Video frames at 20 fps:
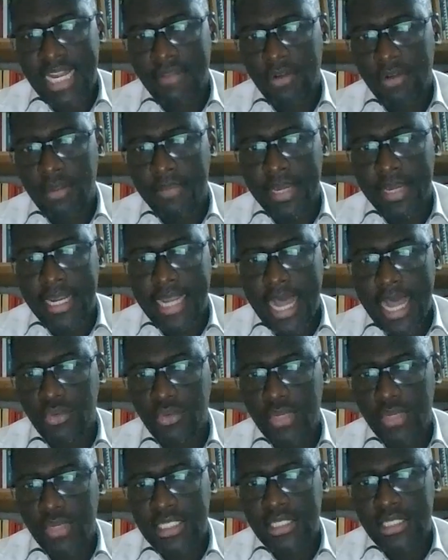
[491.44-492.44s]
that developing
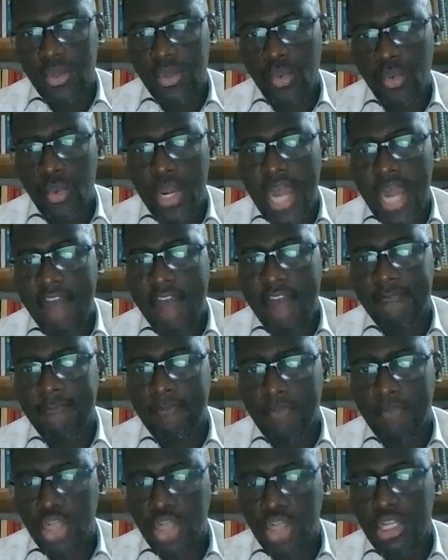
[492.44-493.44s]
countries will
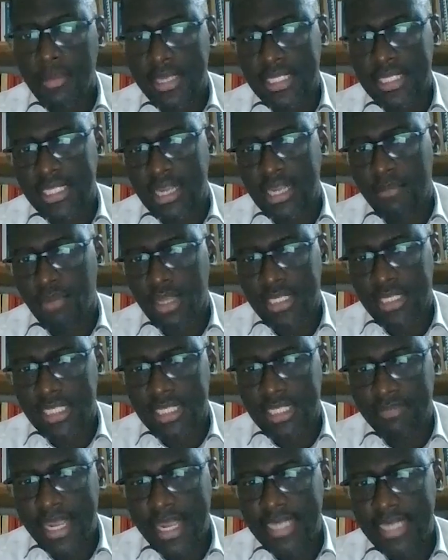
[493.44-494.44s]
have more domestic
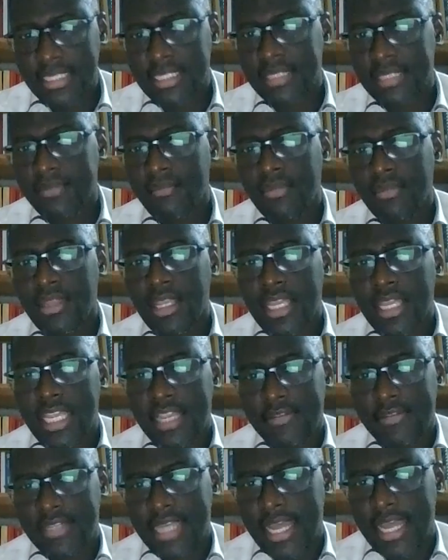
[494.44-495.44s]
policy space
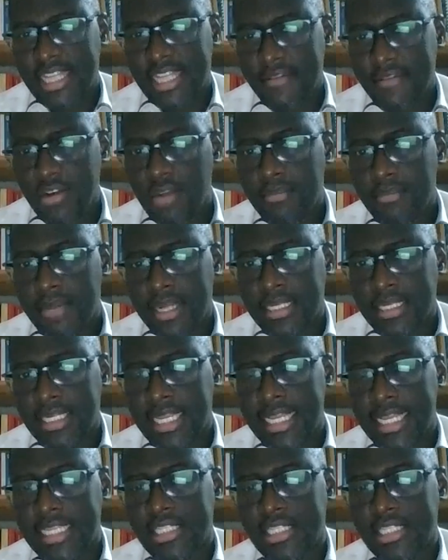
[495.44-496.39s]
if their development